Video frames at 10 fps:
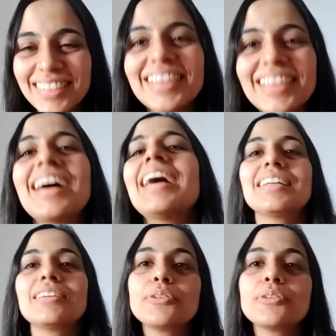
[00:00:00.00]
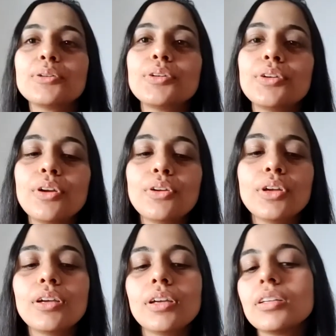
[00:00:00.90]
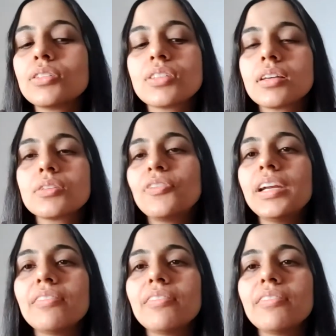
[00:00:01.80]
yeah, and if you, it's a field